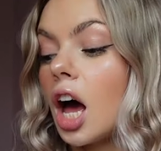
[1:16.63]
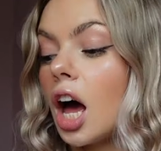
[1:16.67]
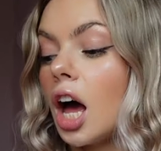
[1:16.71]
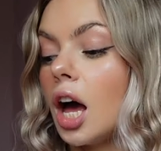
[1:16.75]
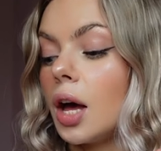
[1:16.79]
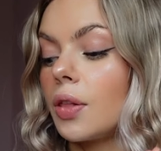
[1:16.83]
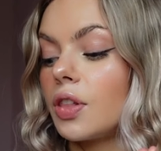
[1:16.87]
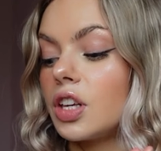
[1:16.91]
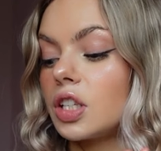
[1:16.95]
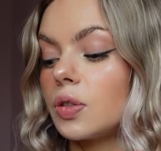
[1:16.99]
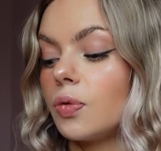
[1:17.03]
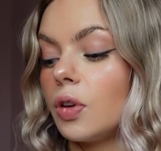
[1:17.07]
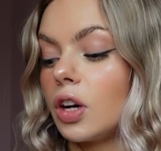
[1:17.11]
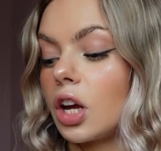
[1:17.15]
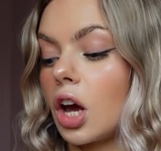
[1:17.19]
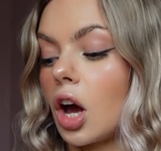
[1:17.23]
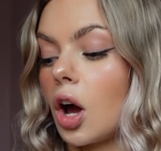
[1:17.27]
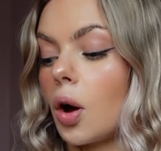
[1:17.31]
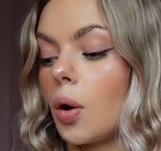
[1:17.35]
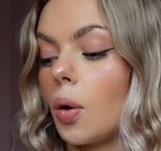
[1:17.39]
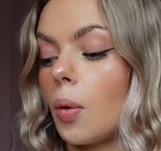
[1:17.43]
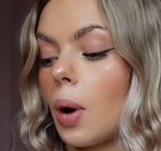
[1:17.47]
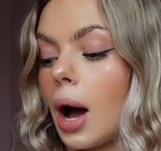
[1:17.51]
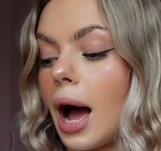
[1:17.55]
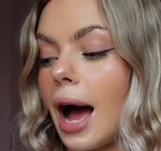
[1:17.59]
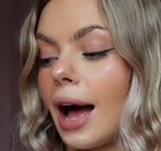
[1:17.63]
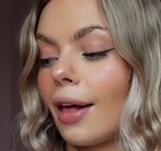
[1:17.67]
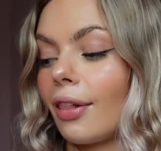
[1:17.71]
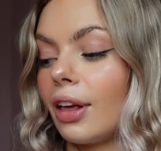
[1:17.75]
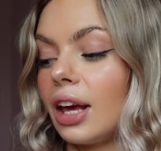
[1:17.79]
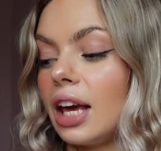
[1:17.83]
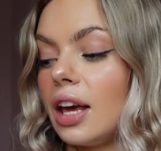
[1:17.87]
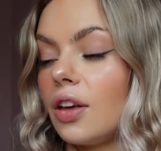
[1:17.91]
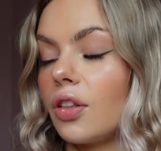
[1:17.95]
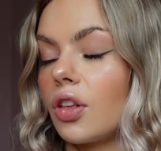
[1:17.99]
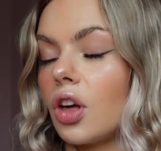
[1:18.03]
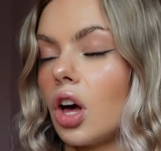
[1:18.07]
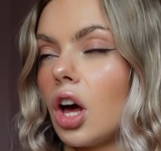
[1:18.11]
Uh, this video I'll
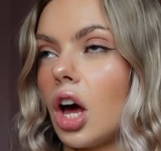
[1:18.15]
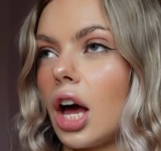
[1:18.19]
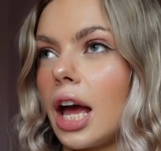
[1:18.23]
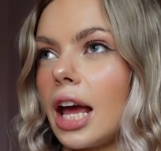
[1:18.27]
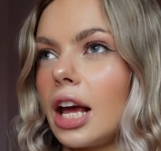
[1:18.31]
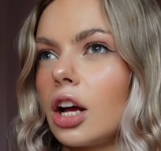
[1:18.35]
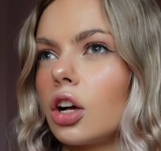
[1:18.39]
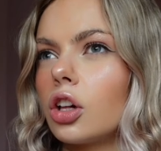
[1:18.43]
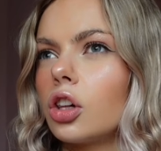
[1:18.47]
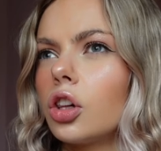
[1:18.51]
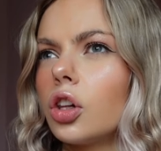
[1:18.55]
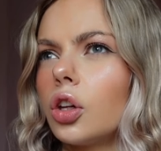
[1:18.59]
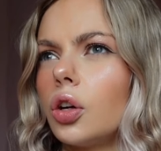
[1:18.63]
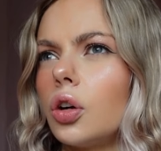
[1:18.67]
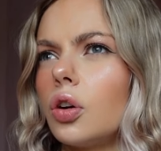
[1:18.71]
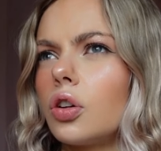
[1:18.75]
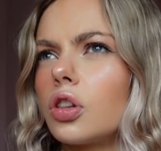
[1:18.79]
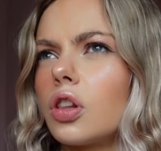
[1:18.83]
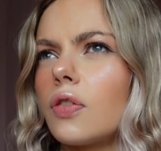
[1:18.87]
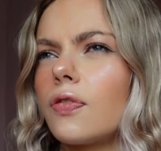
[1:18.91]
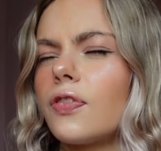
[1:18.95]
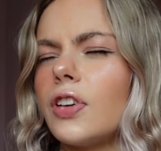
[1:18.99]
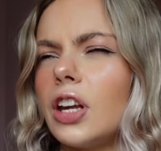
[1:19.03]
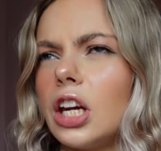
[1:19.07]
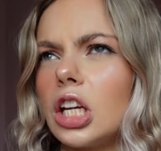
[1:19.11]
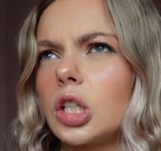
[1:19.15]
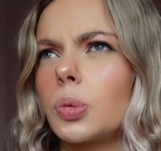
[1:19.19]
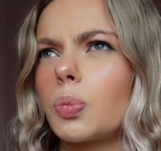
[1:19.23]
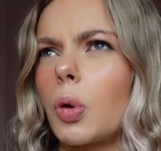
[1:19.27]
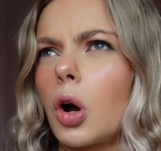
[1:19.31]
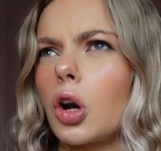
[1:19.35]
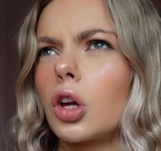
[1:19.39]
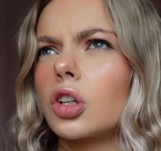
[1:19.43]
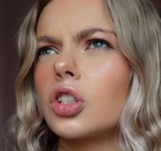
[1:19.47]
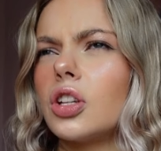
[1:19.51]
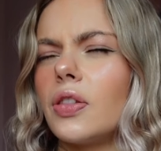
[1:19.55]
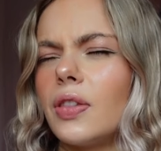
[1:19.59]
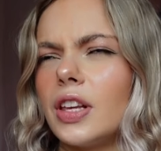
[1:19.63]
either include the finished
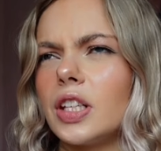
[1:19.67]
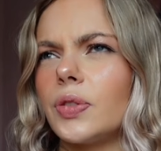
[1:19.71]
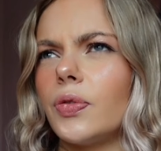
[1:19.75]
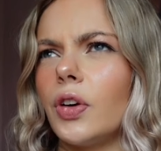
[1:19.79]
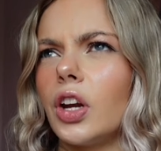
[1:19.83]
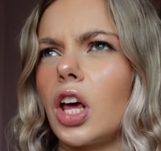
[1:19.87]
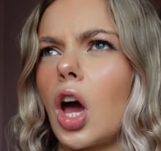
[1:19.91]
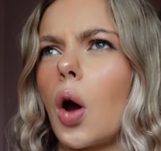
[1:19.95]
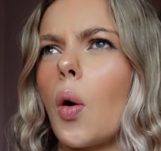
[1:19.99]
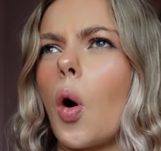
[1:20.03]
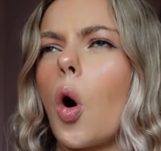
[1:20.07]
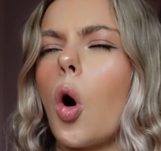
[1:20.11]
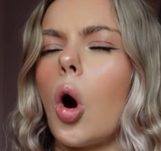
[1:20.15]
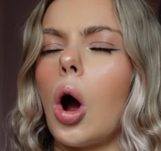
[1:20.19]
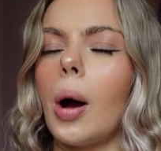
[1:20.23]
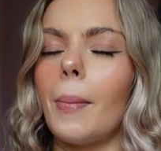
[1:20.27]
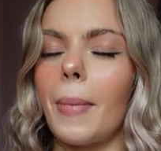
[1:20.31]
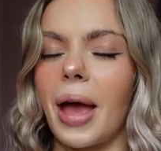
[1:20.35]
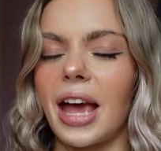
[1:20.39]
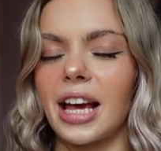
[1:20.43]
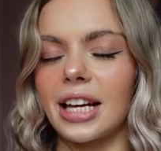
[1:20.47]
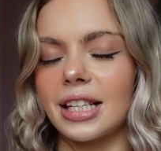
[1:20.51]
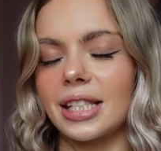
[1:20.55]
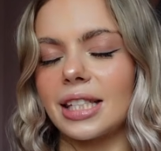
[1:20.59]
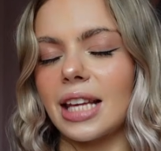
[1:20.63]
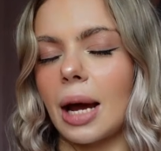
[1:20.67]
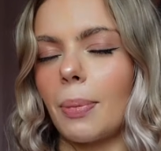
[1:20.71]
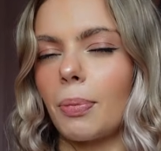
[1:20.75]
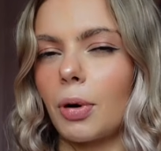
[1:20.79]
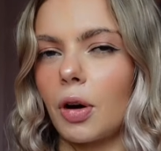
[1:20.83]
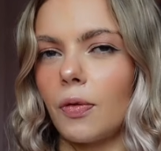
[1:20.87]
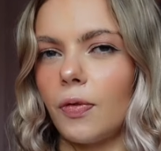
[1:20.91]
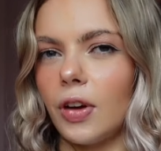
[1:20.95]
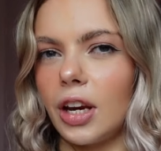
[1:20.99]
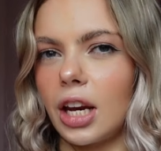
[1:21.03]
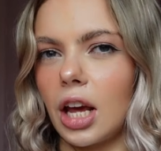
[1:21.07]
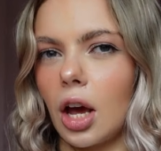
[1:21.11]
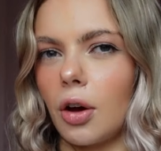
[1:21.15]
product in this video or I'll make a
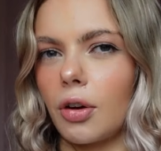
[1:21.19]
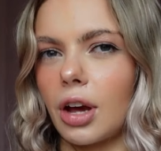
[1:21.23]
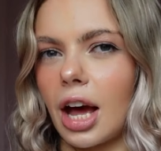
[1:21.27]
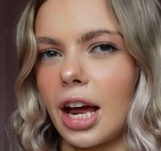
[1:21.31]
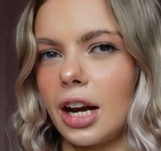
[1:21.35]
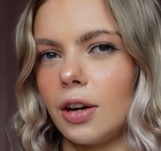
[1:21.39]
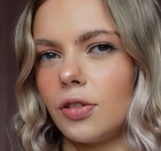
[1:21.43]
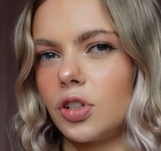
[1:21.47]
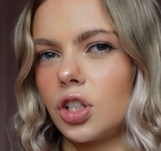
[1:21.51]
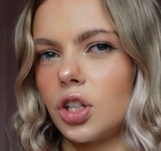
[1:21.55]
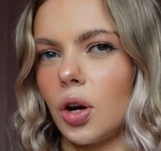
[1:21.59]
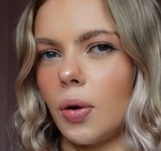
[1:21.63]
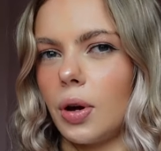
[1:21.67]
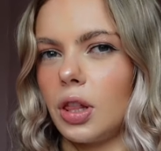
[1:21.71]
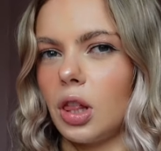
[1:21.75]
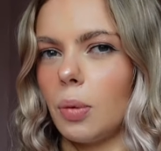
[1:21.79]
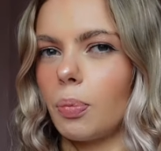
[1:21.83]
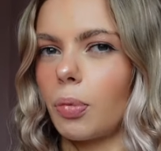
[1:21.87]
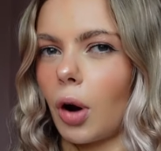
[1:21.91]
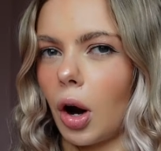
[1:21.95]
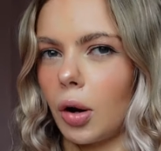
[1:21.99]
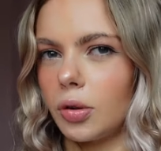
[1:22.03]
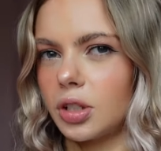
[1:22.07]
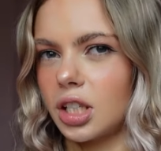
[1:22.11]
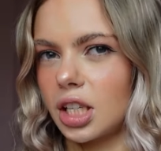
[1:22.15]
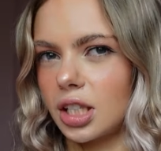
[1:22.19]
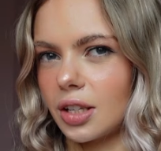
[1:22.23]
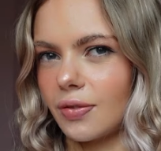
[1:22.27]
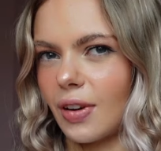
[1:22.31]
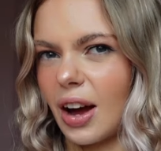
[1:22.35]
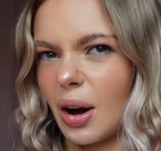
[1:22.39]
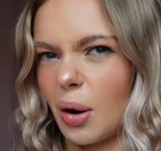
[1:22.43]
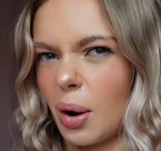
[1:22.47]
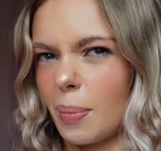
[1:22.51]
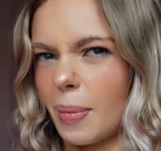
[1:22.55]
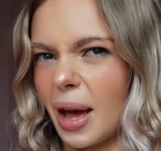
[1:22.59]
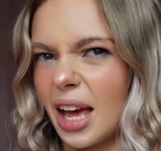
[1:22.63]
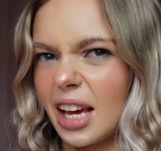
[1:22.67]
separate video kind of showing the process of
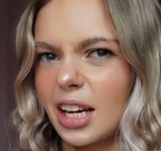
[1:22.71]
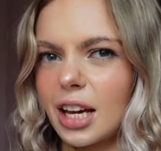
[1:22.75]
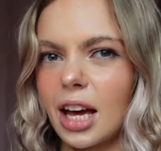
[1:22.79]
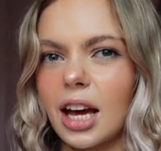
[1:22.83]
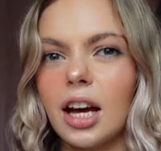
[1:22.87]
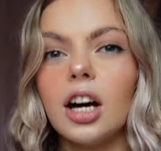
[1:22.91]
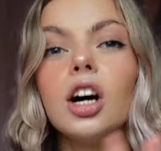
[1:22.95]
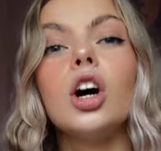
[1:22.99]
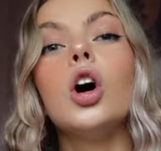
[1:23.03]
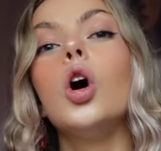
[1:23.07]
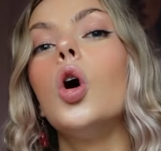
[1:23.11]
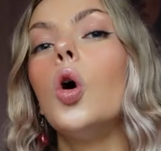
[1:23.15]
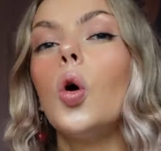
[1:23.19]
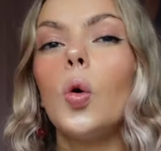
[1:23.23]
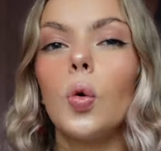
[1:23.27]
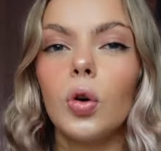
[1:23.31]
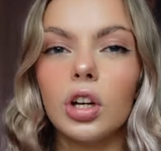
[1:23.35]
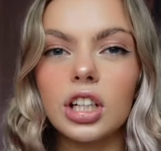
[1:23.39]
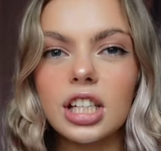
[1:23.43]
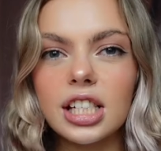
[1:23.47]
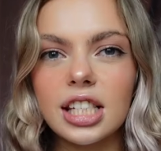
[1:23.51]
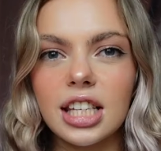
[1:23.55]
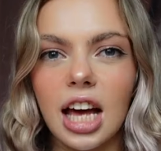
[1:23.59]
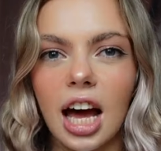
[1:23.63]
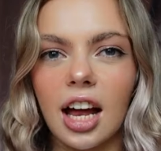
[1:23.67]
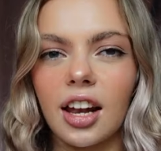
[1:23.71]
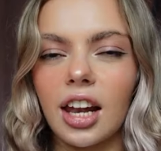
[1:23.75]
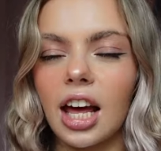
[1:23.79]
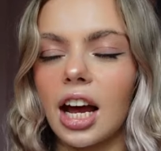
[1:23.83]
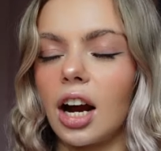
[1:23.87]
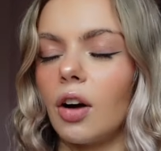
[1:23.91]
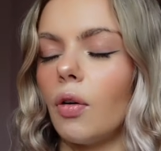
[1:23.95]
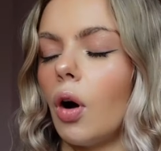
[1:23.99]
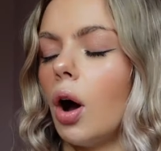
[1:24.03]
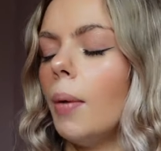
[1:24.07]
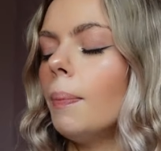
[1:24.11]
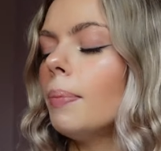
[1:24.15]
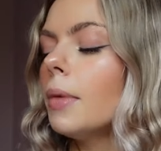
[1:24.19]
how I make it We'll decide
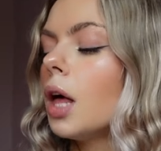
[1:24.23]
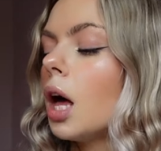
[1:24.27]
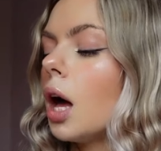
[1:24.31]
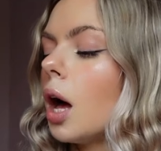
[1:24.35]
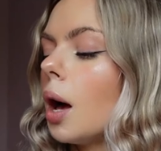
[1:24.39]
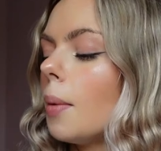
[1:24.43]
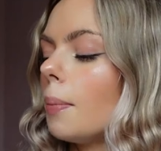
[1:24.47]
later on.